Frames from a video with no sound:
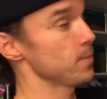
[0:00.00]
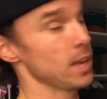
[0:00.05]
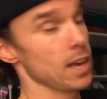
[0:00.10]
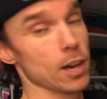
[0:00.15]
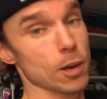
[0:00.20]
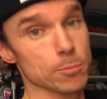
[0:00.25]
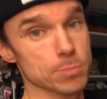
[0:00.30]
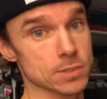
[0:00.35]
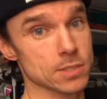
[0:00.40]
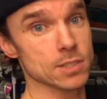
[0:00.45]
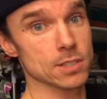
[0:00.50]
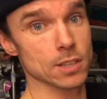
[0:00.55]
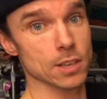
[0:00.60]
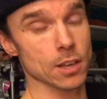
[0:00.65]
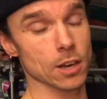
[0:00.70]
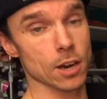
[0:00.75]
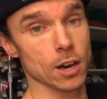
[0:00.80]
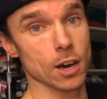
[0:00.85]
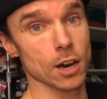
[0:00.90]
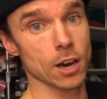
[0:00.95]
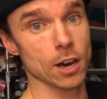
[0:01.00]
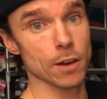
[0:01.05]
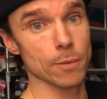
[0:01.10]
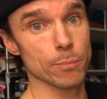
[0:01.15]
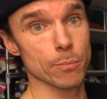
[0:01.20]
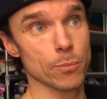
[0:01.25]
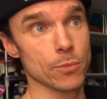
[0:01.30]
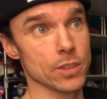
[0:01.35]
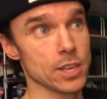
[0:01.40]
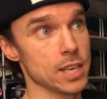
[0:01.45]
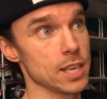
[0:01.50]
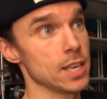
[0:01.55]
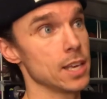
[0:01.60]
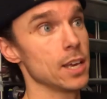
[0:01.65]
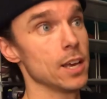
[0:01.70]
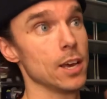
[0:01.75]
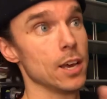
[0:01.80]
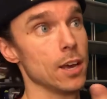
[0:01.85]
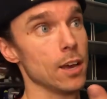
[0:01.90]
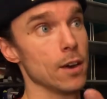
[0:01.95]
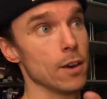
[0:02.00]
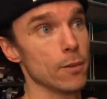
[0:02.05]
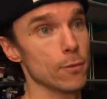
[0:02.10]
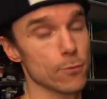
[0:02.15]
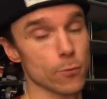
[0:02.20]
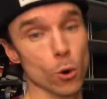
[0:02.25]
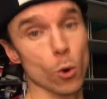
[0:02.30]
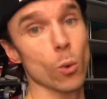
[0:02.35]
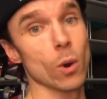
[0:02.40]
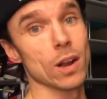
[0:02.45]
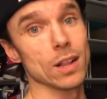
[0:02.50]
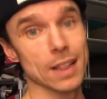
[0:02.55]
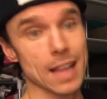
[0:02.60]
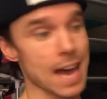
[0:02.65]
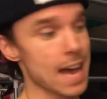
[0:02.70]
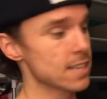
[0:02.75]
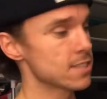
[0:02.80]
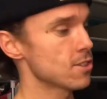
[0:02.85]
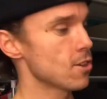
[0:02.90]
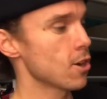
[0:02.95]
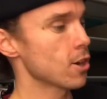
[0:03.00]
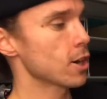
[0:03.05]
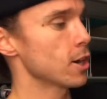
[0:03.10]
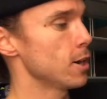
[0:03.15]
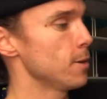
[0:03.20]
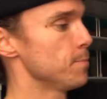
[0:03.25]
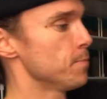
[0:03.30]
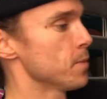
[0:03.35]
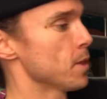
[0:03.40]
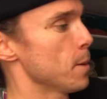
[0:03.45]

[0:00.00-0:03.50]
It helps the footwear last longer,